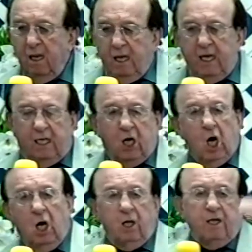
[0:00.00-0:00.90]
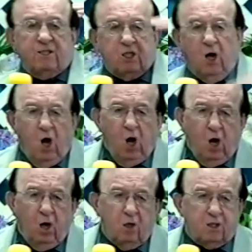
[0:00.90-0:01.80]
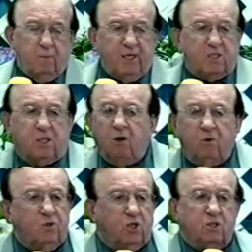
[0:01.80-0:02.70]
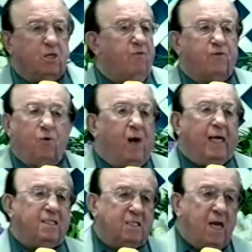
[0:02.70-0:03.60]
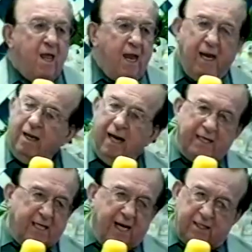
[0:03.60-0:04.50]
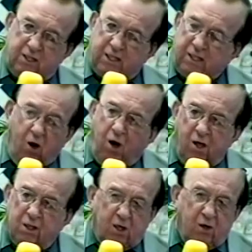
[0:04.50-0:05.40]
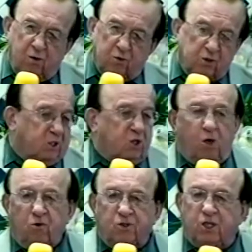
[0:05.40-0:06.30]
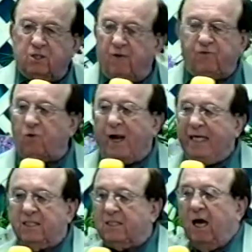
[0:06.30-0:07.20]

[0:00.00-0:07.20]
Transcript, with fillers: He called us all to be soldiers of Christ. And like that song goes, soldiers of Christ,